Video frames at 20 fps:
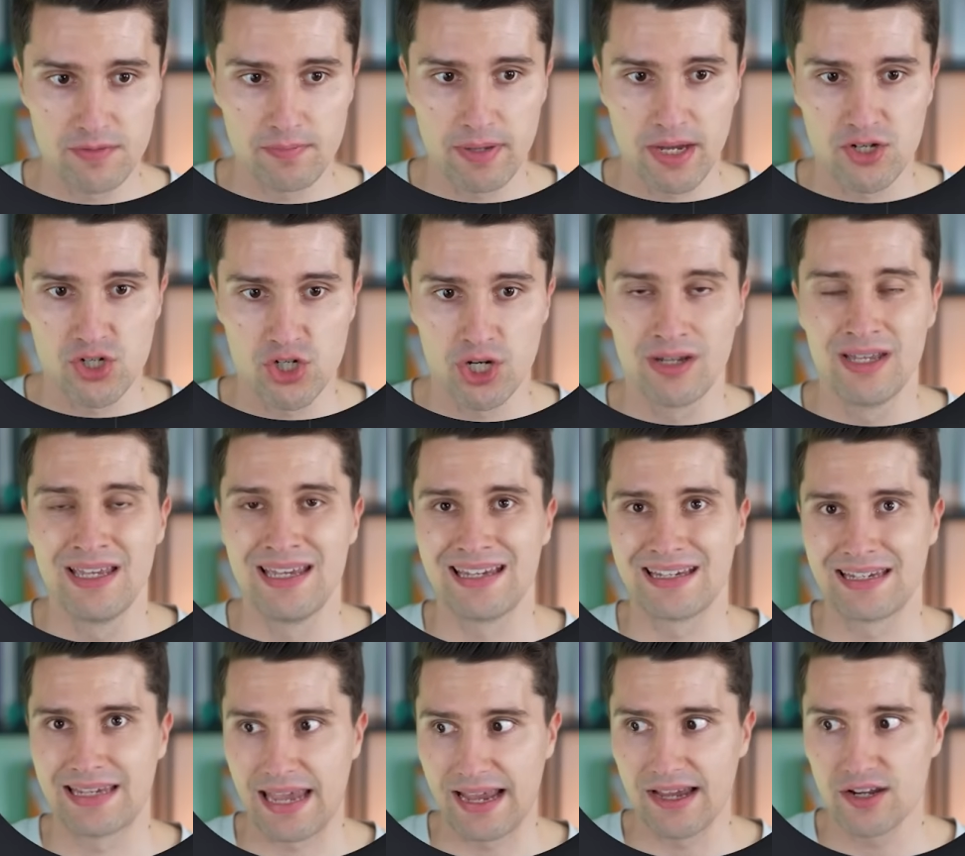dispatcher
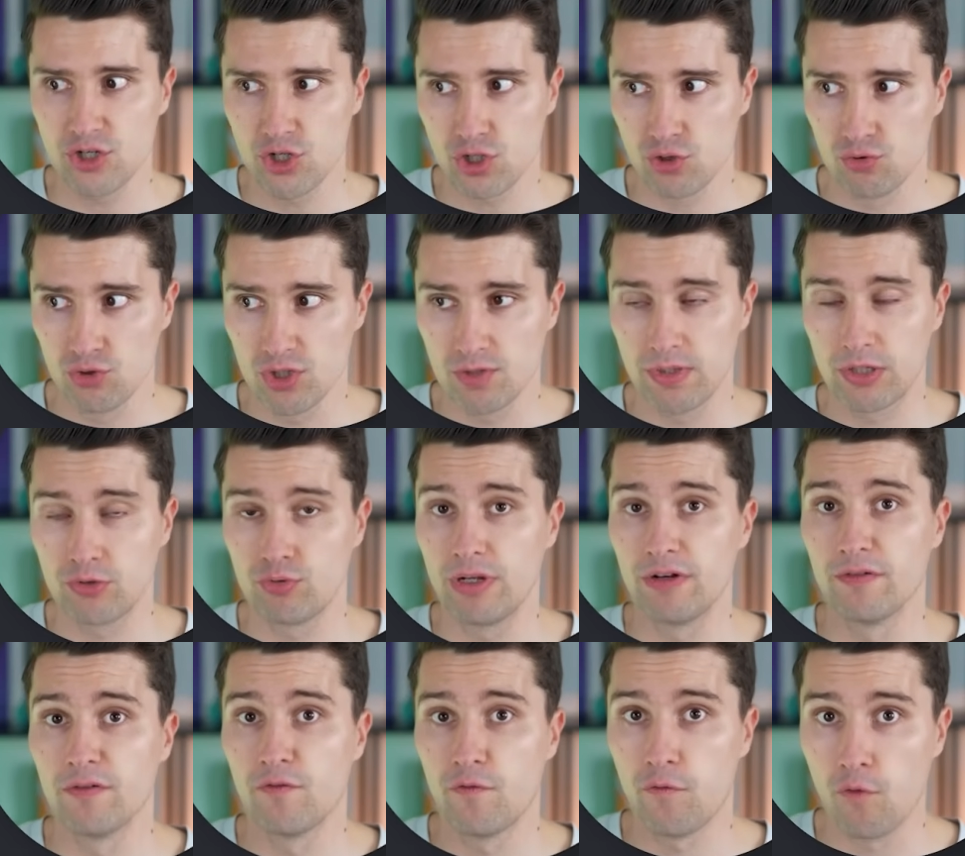can choose
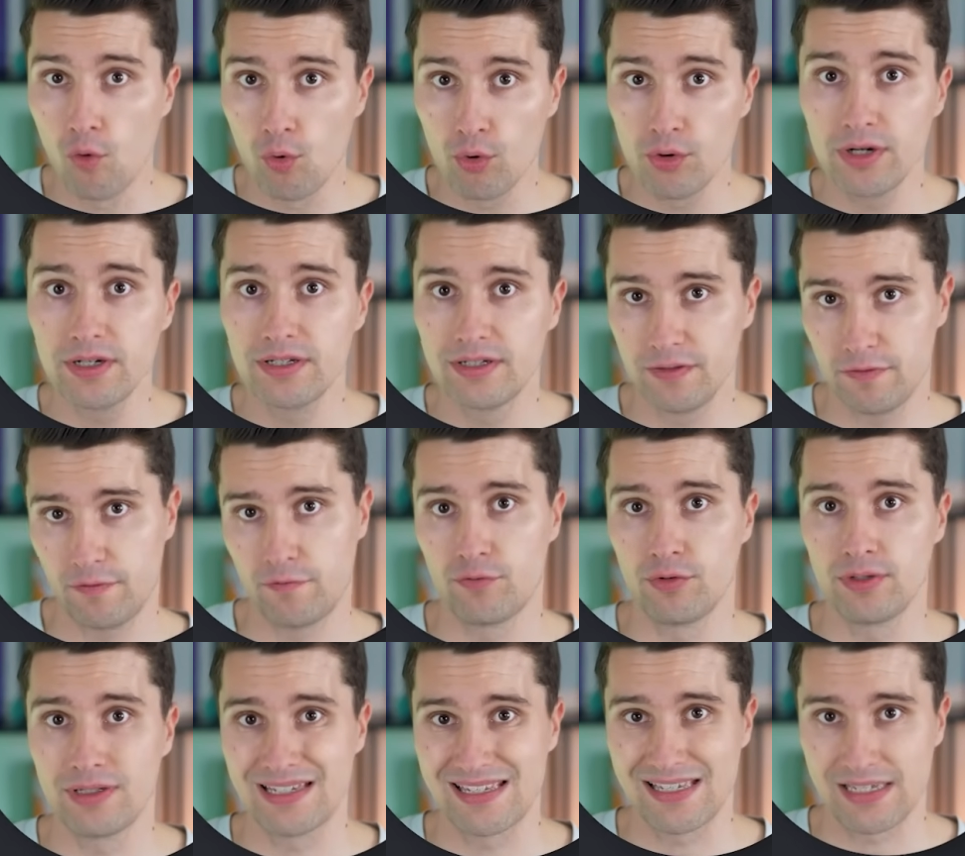between 4
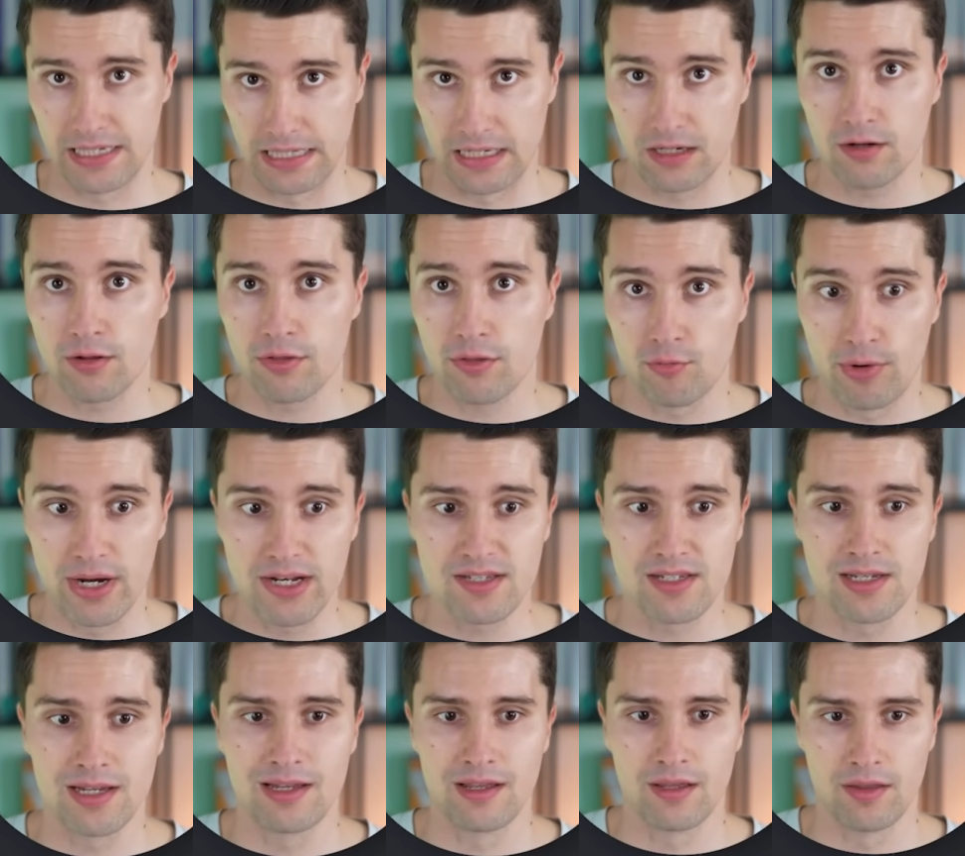different distinct
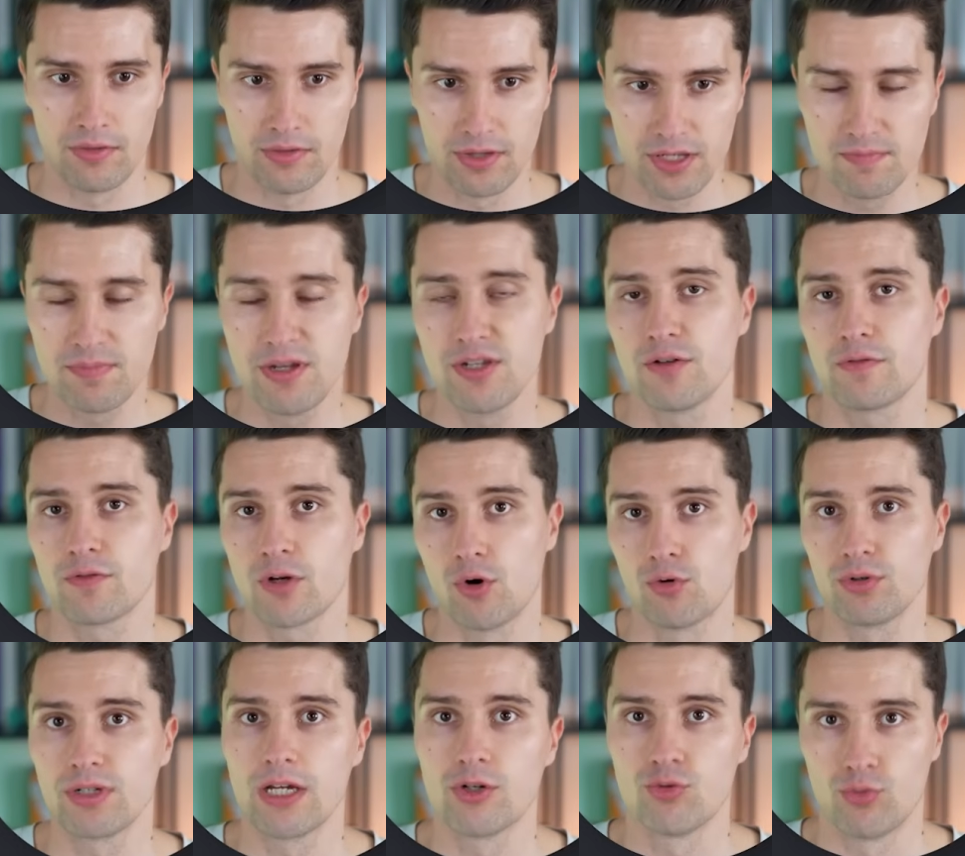threads this piece of
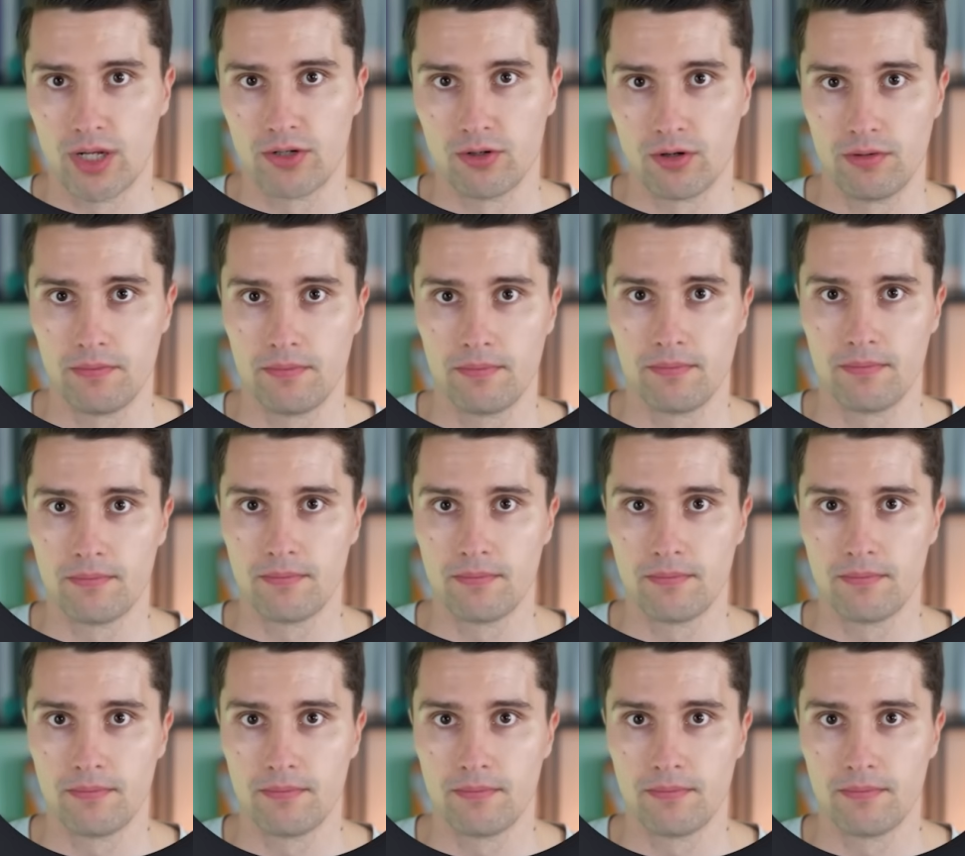code can run on.